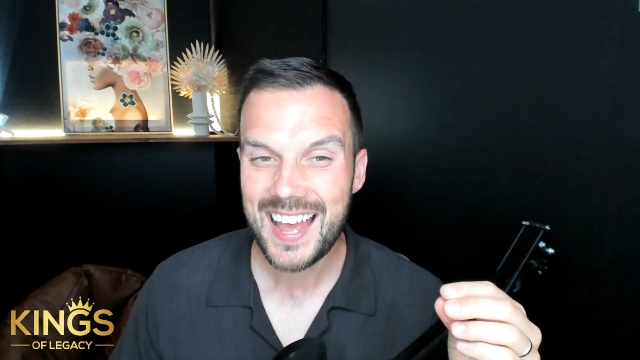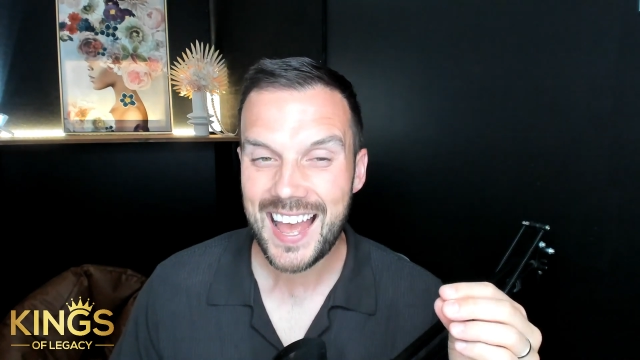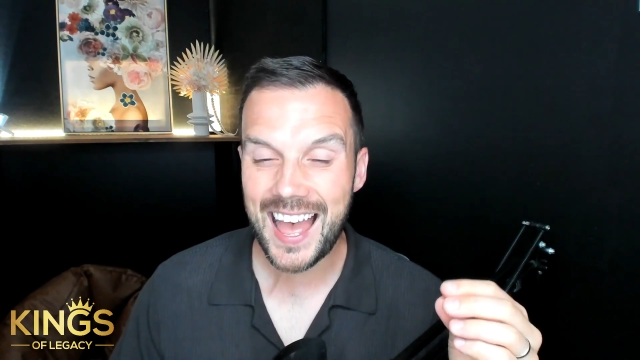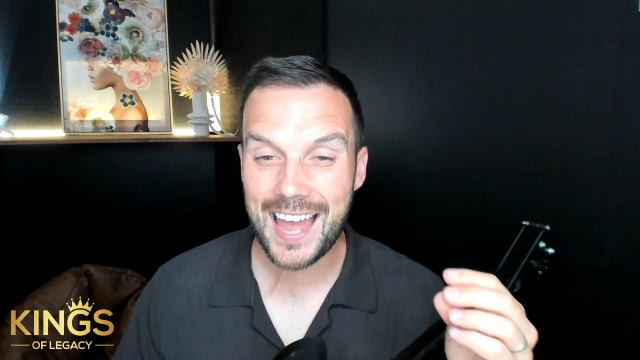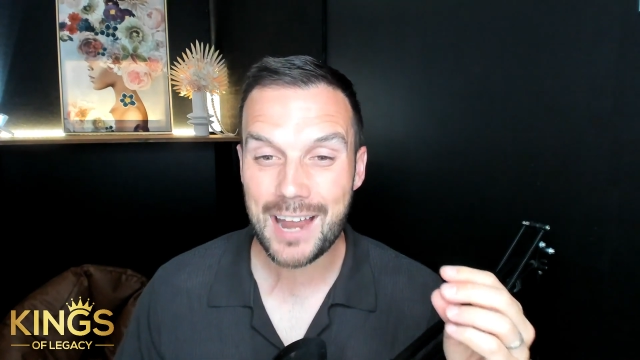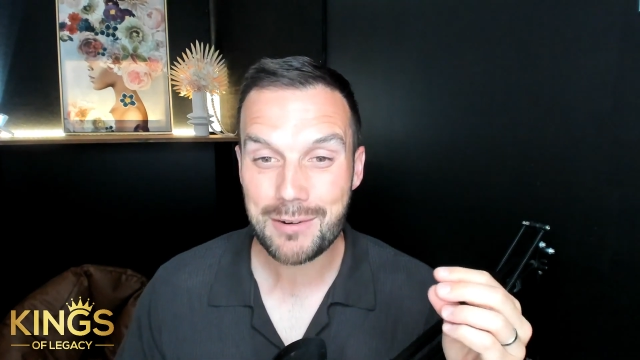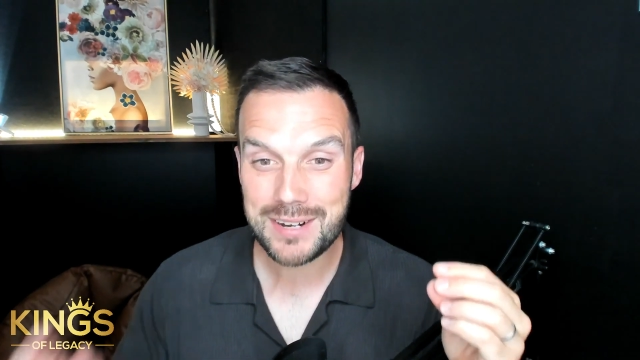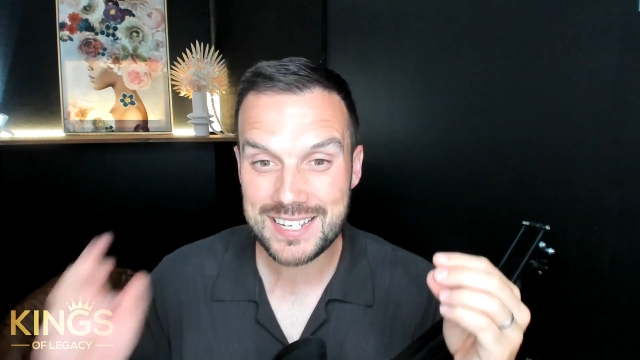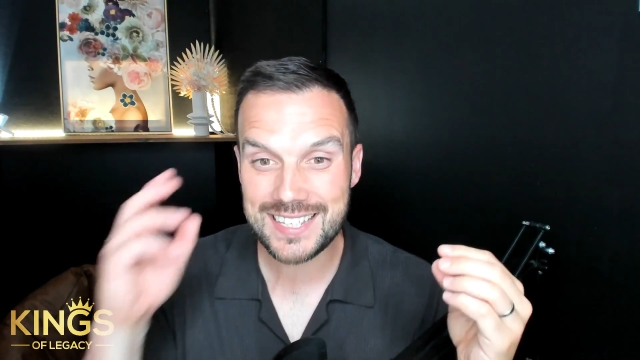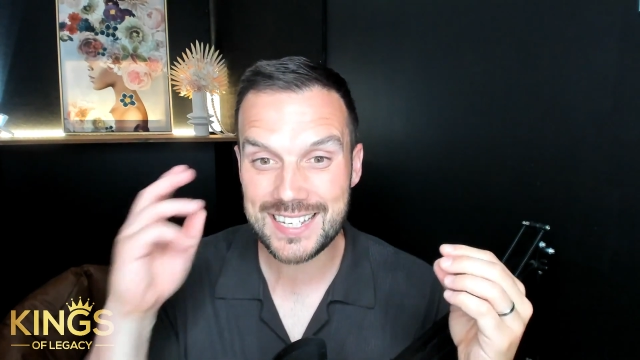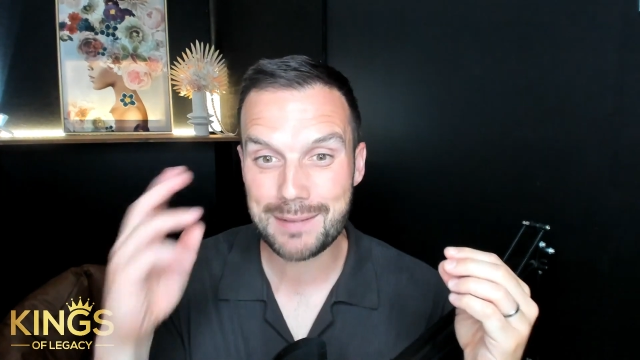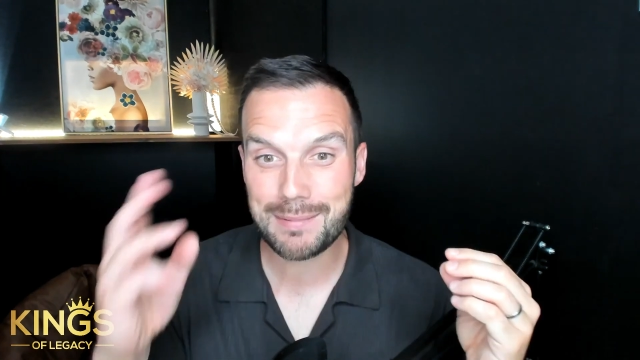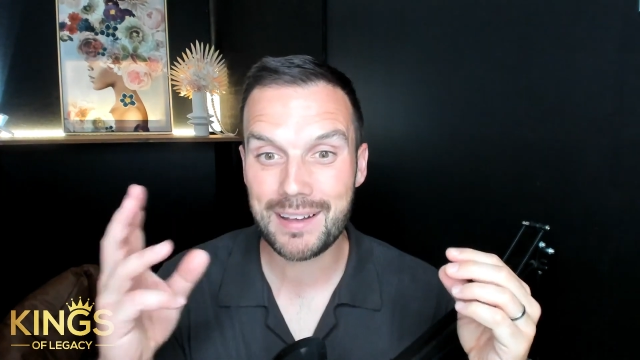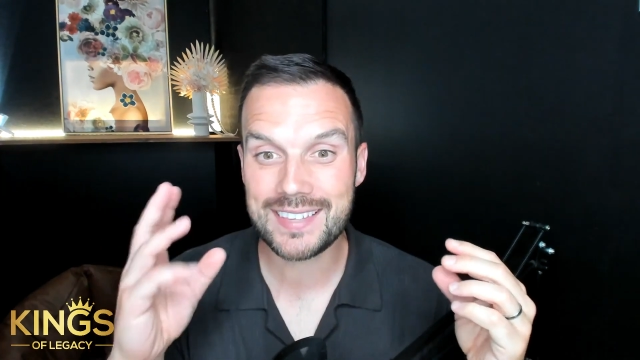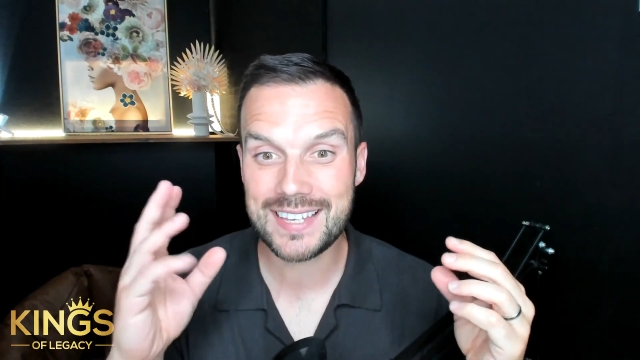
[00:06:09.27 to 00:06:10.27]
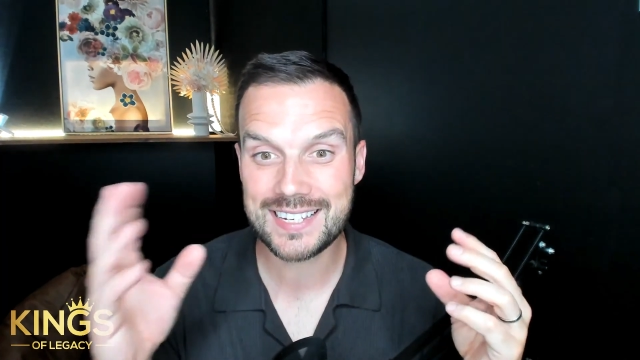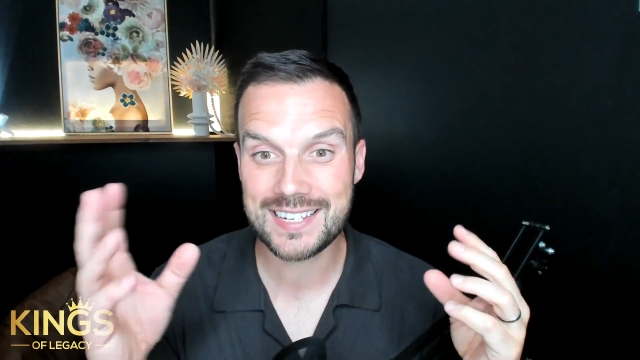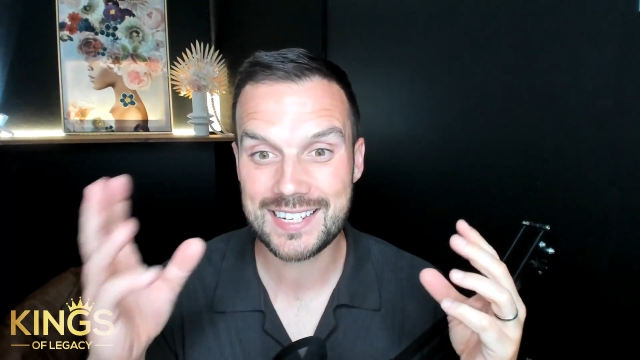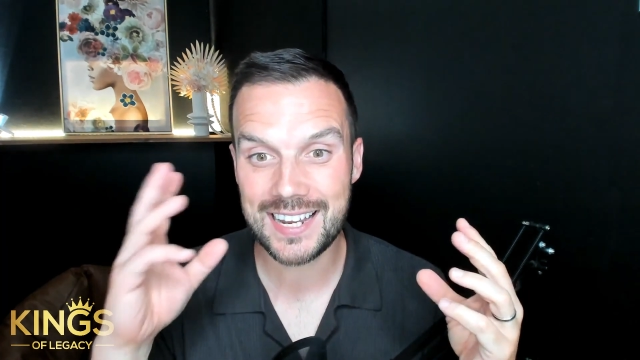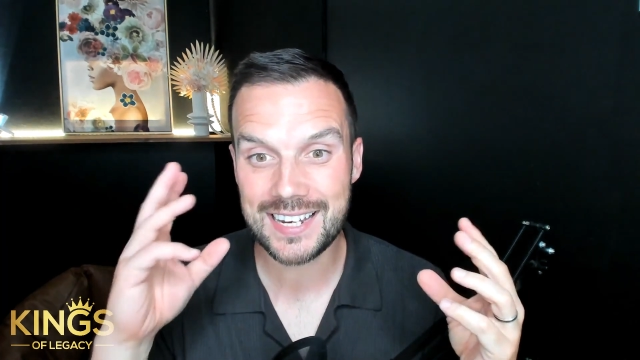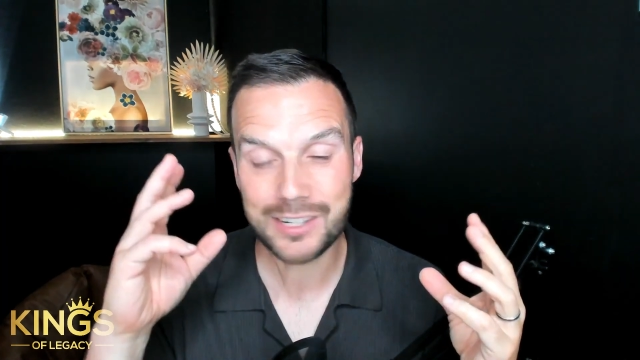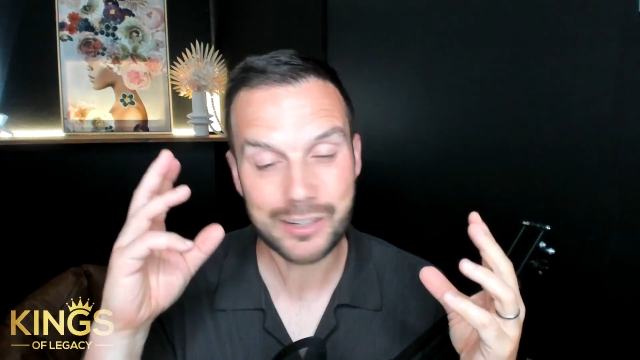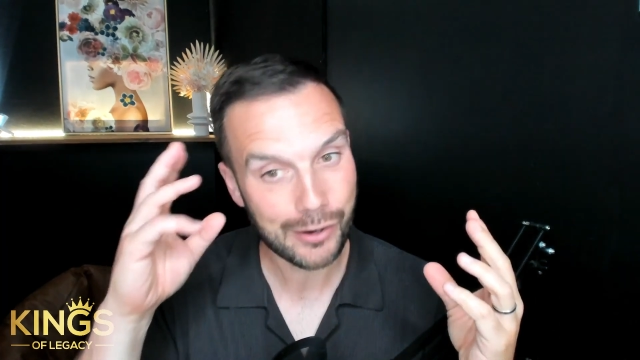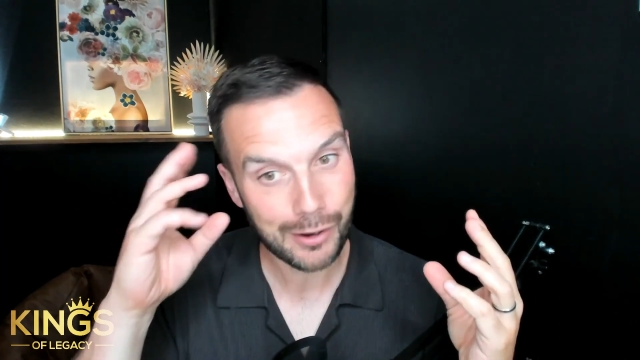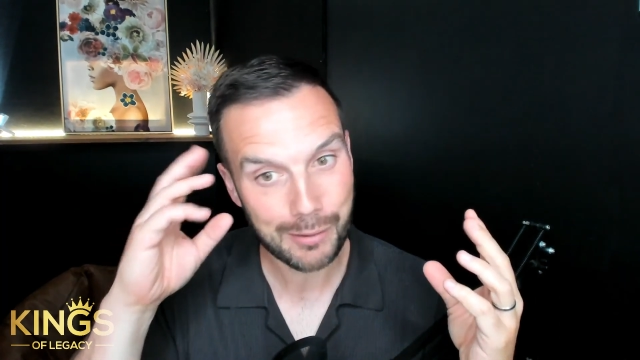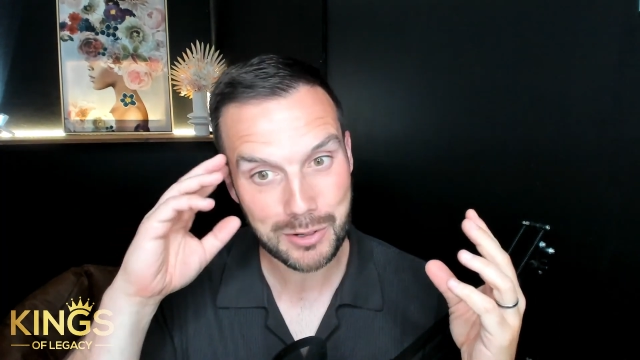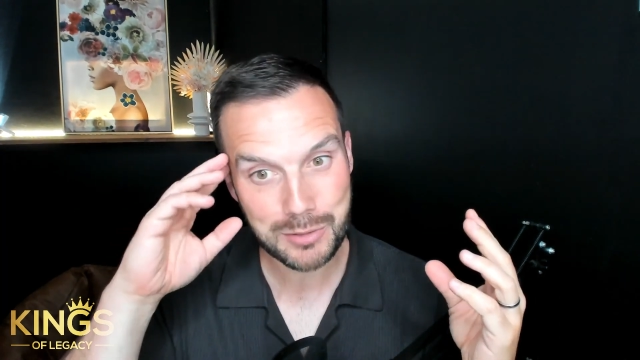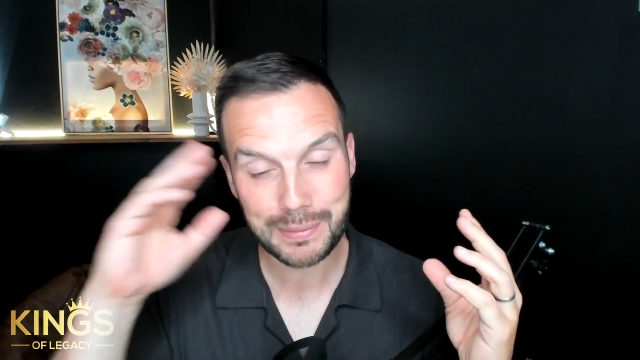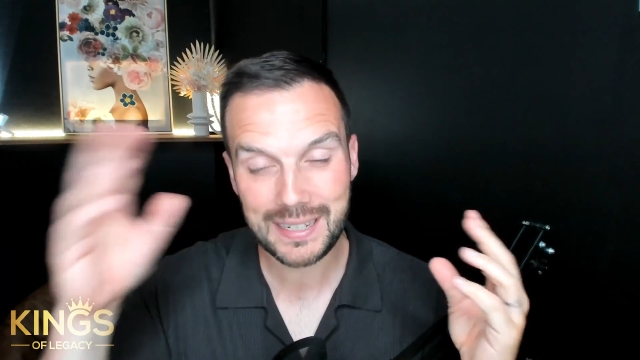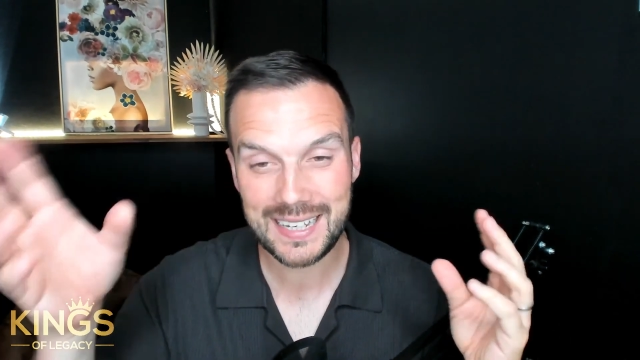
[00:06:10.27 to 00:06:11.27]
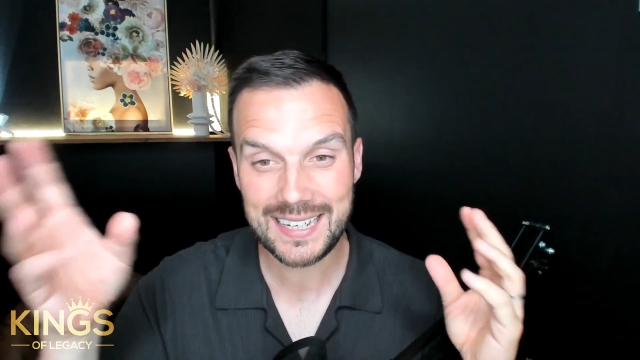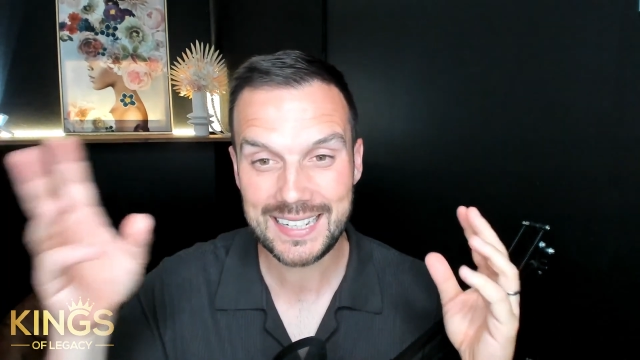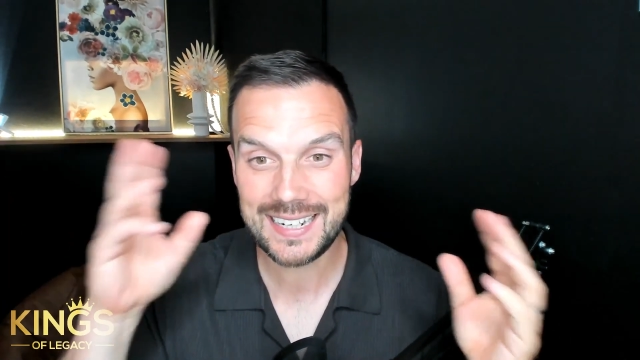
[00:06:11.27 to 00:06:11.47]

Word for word: I always think about this as like you're almost playing